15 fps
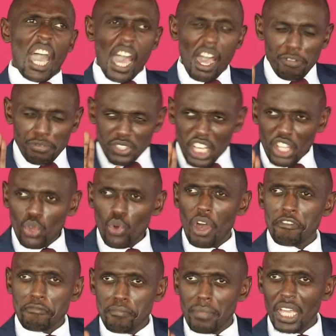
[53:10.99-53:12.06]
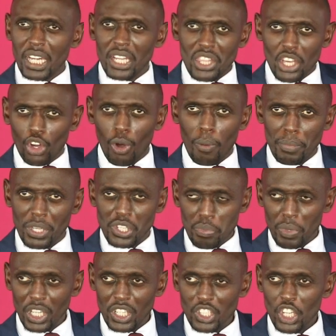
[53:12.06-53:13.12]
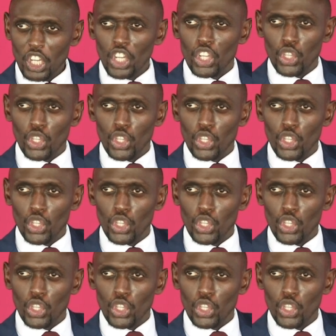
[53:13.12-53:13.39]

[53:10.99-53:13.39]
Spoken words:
after you have made the commitment,